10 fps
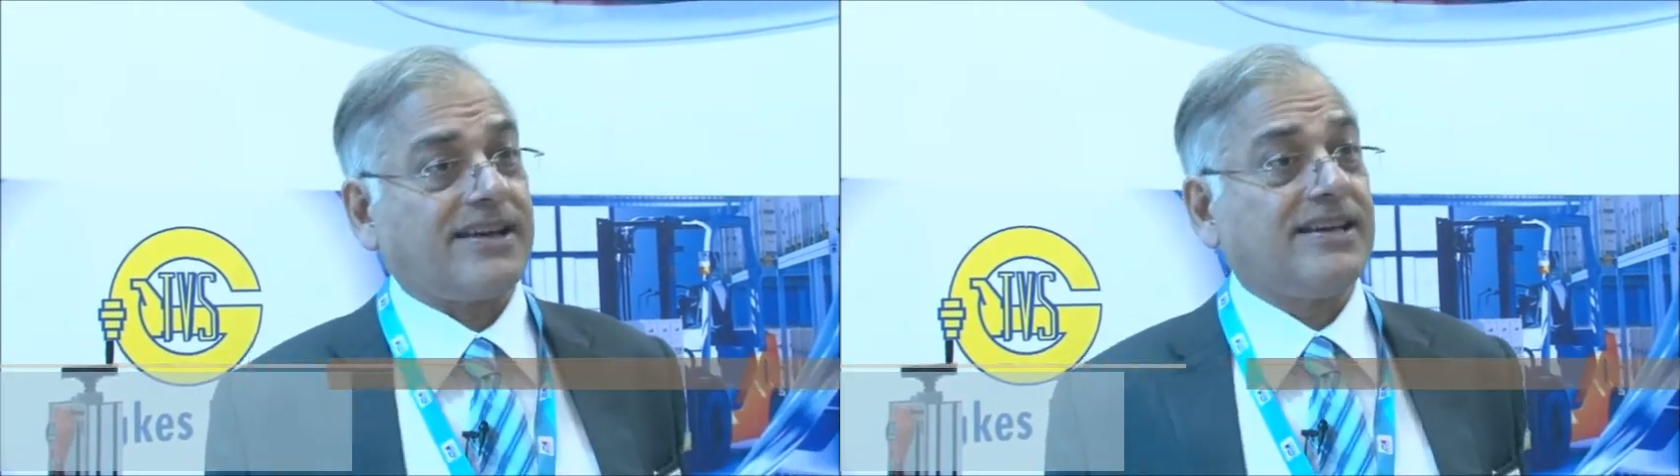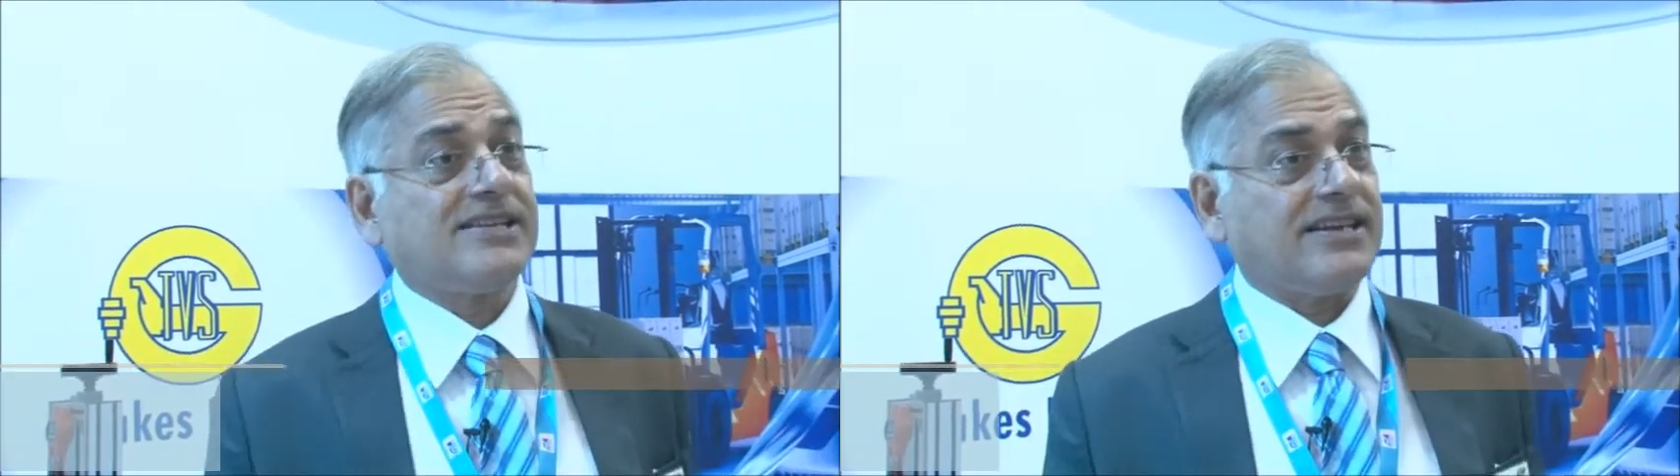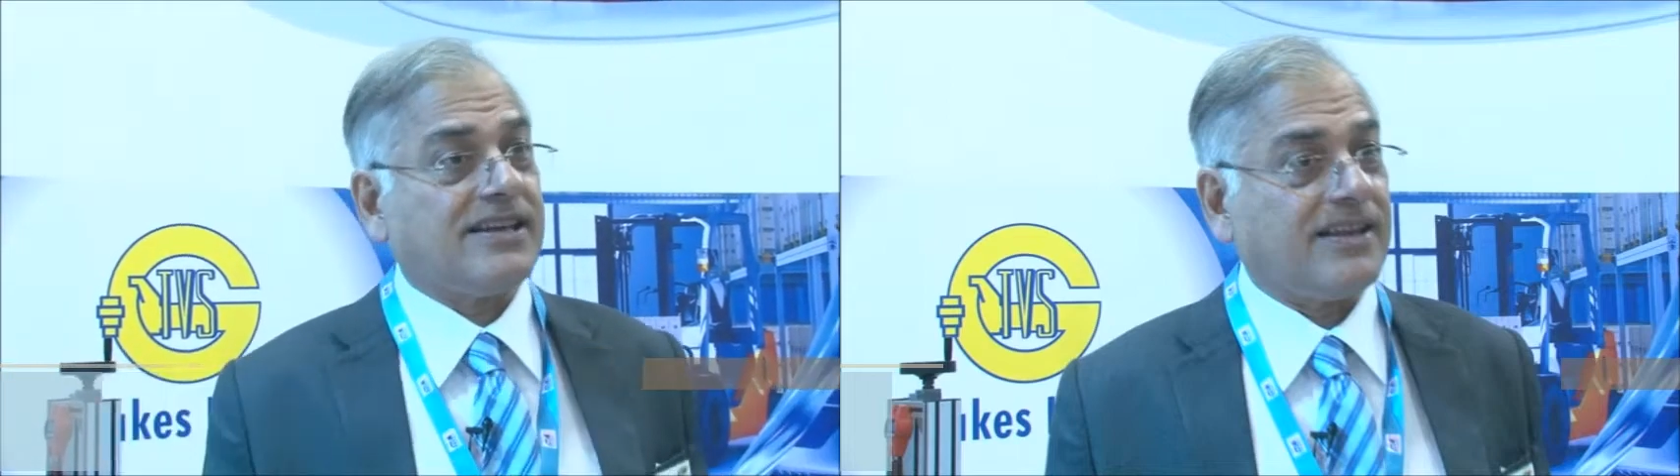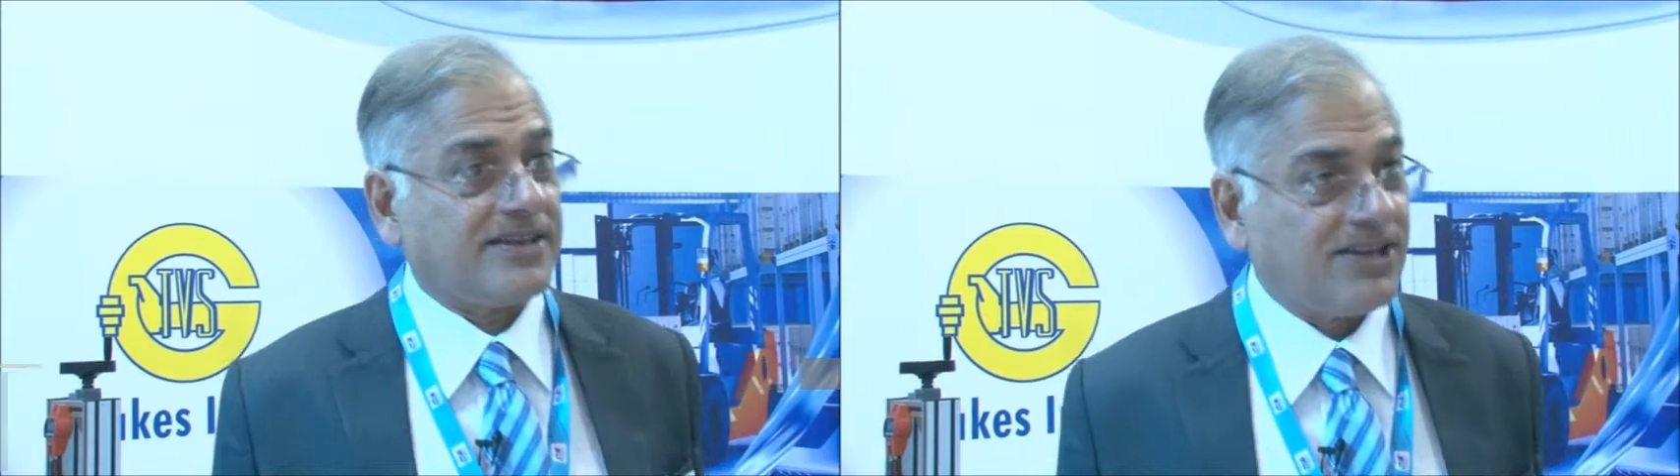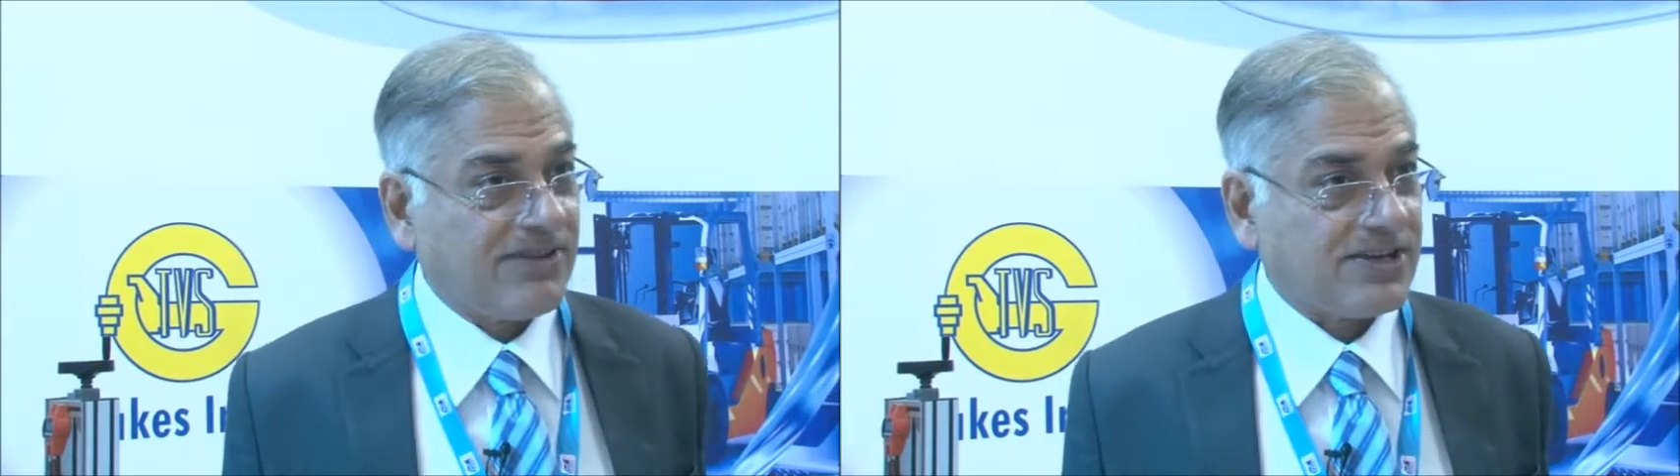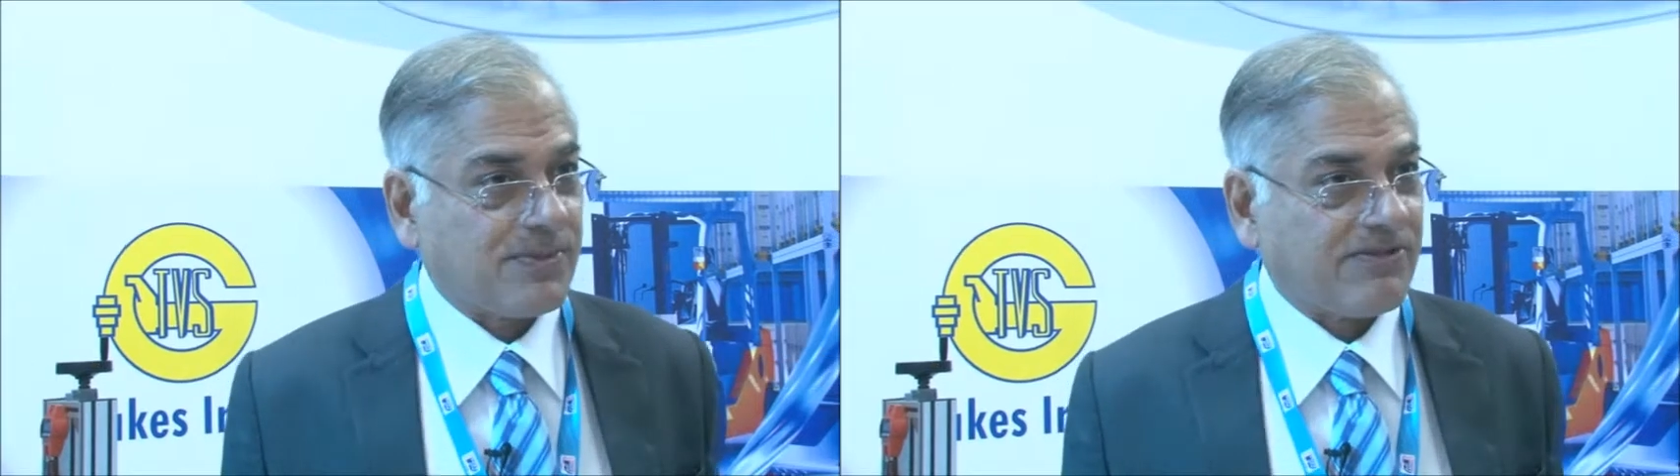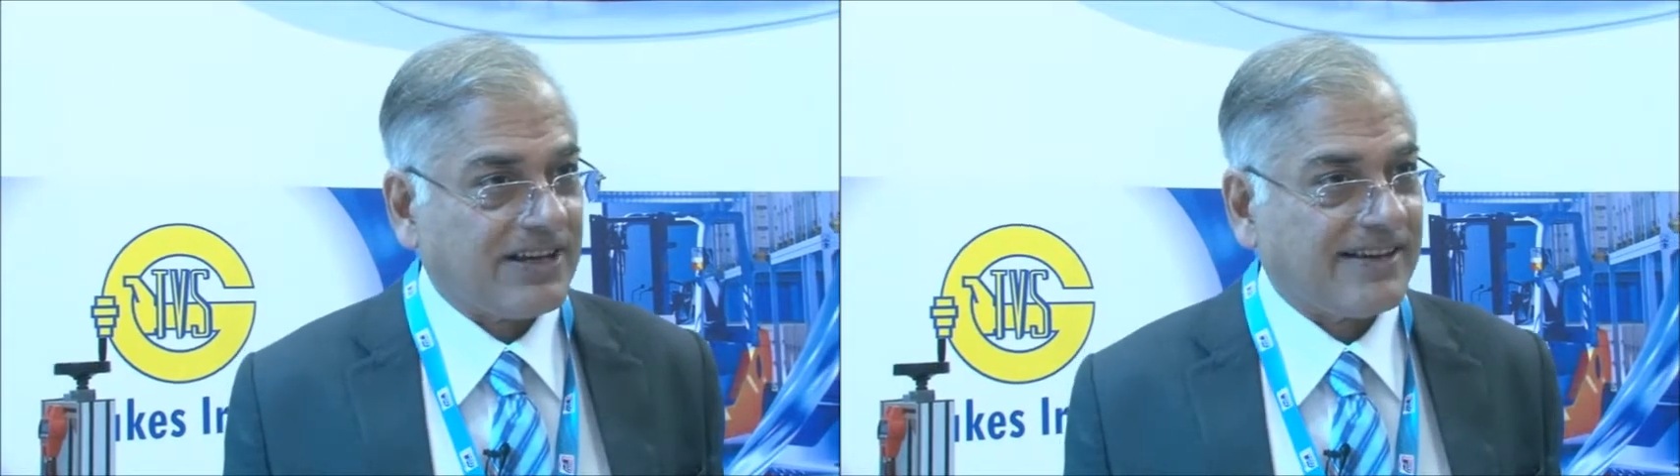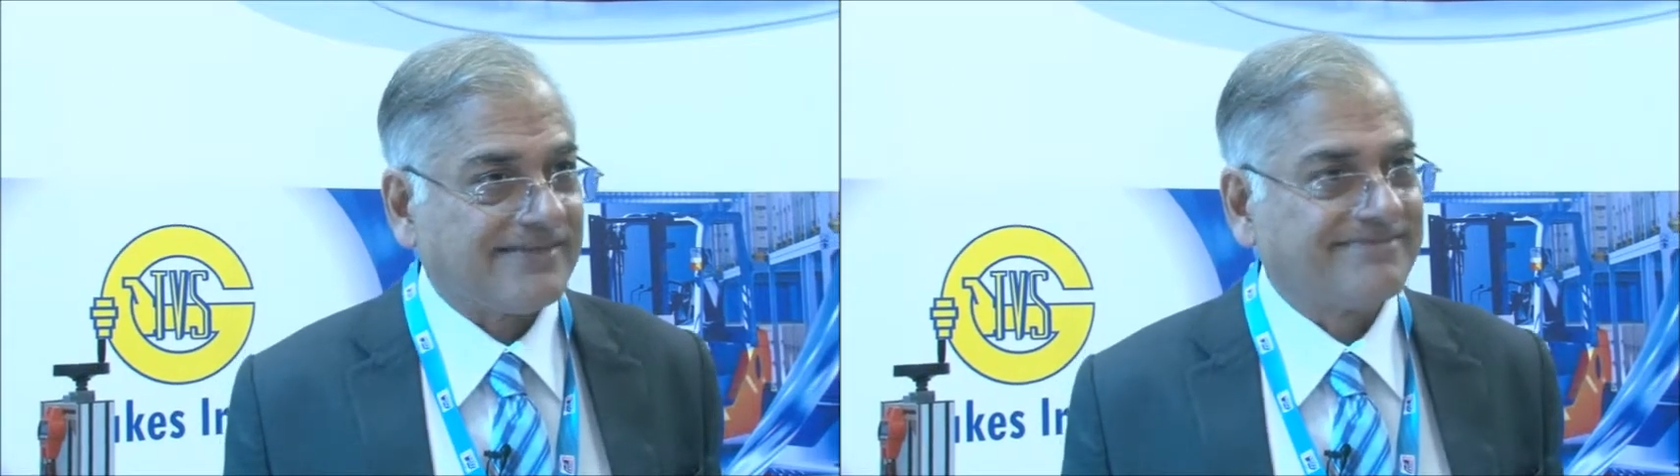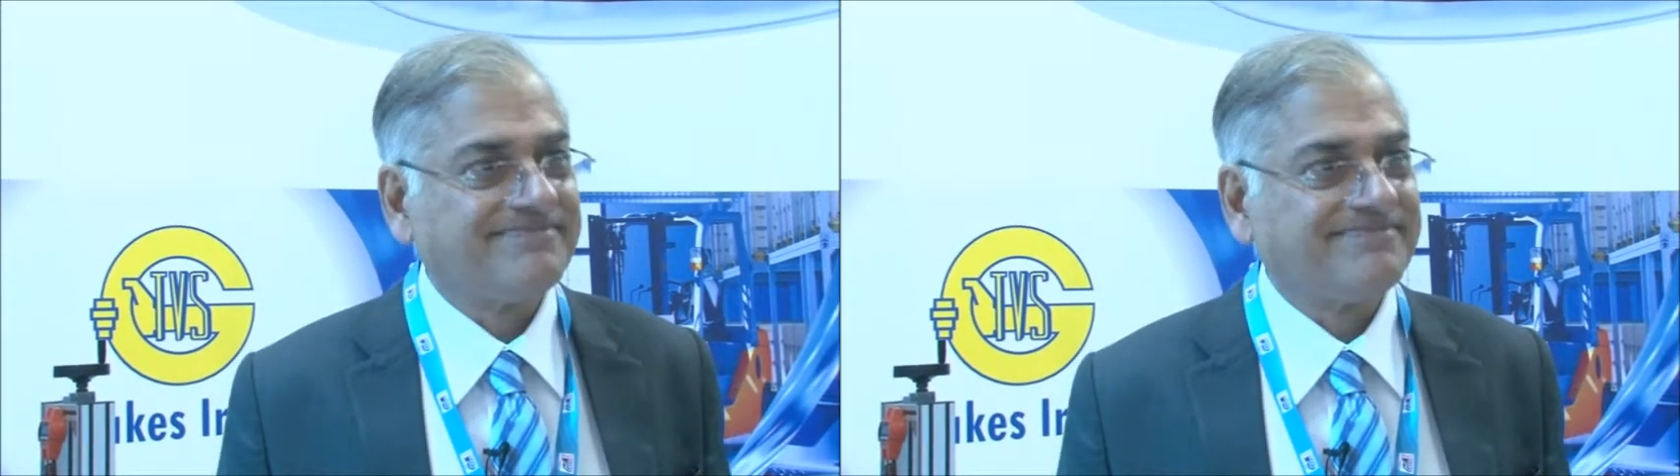at least in the TVS Pavilion.